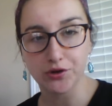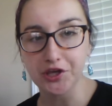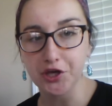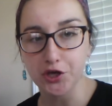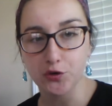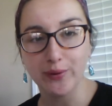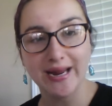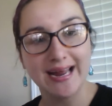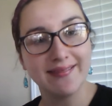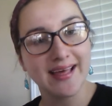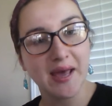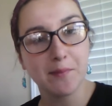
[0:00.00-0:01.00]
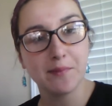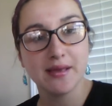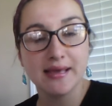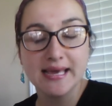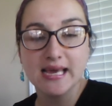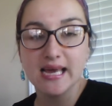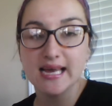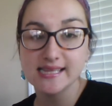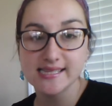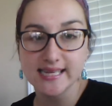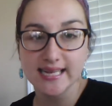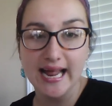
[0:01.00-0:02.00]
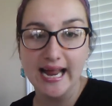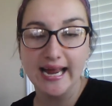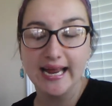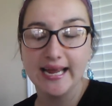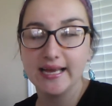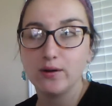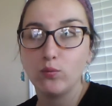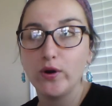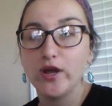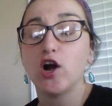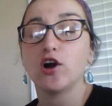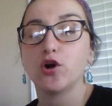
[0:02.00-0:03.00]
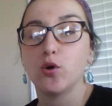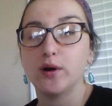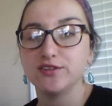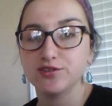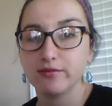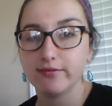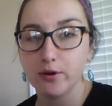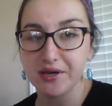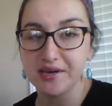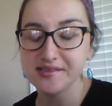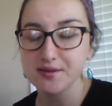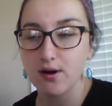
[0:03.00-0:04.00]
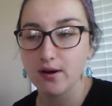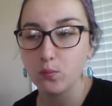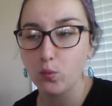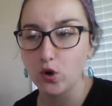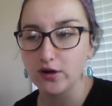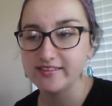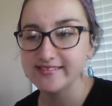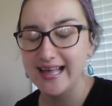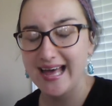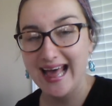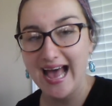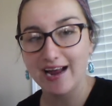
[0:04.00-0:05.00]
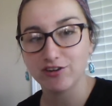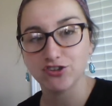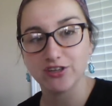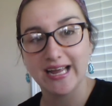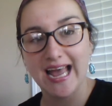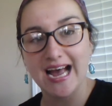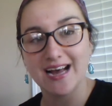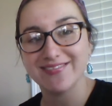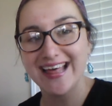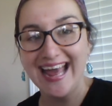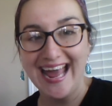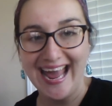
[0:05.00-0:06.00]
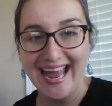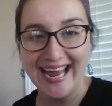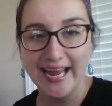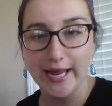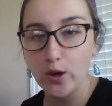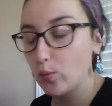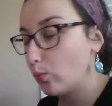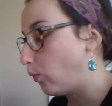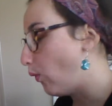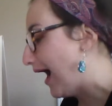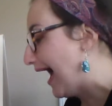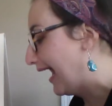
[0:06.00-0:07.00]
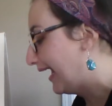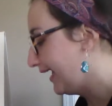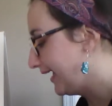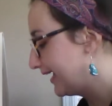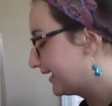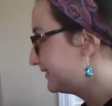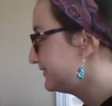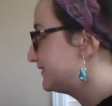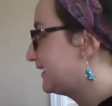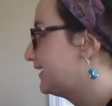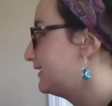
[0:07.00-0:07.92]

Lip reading: U in them, and today we are going to focus on words that actually have the AY ending.